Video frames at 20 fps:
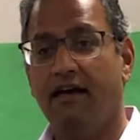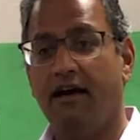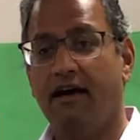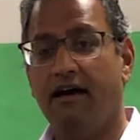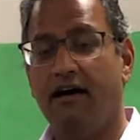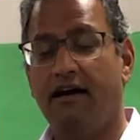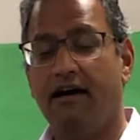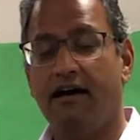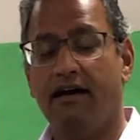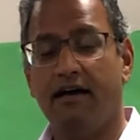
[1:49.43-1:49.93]

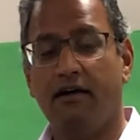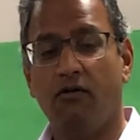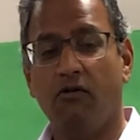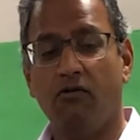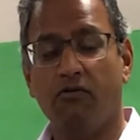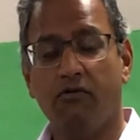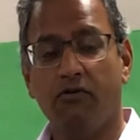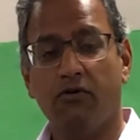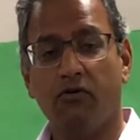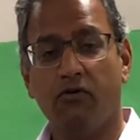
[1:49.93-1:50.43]

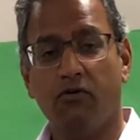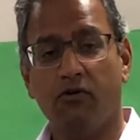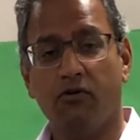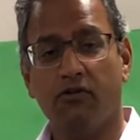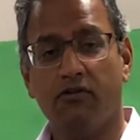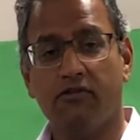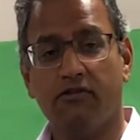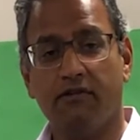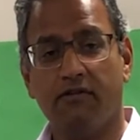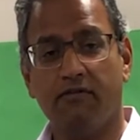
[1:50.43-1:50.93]
over the
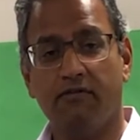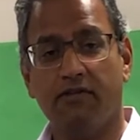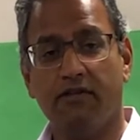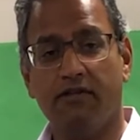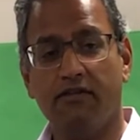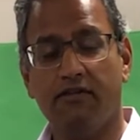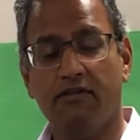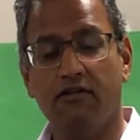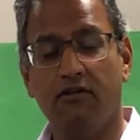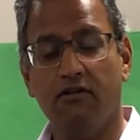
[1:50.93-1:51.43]
course of
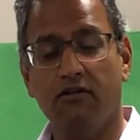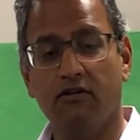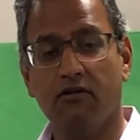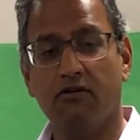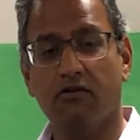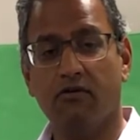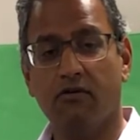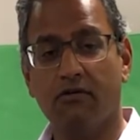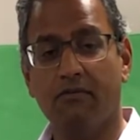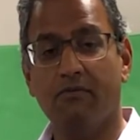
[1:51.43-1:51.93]
this
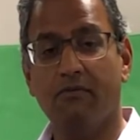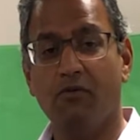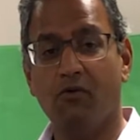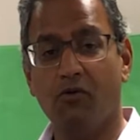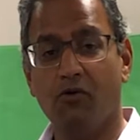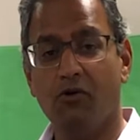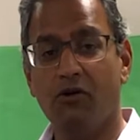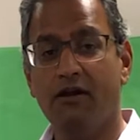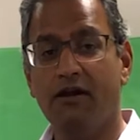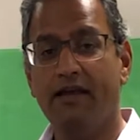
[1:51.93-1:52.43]
year or
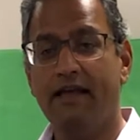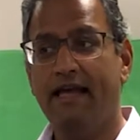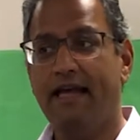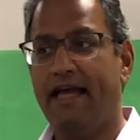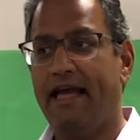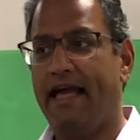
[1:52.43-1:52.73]
more.